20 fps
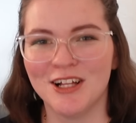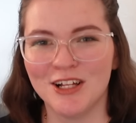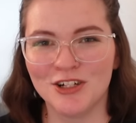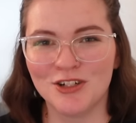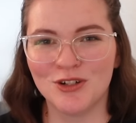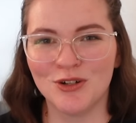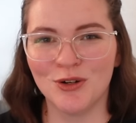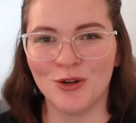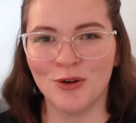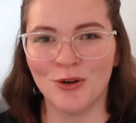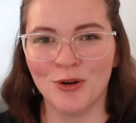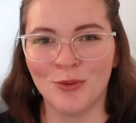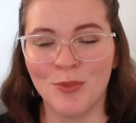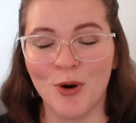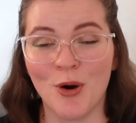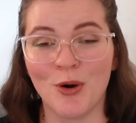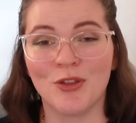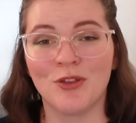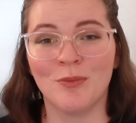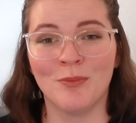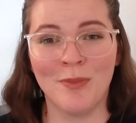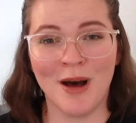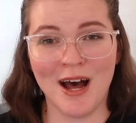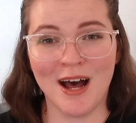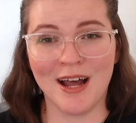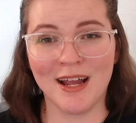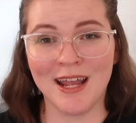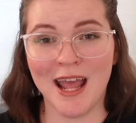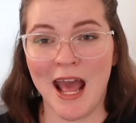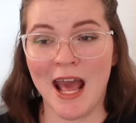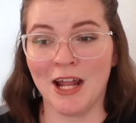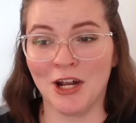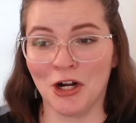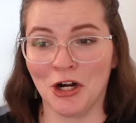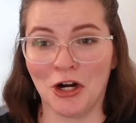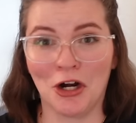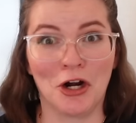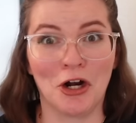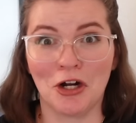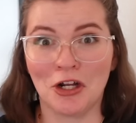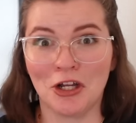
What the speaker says: to both my and her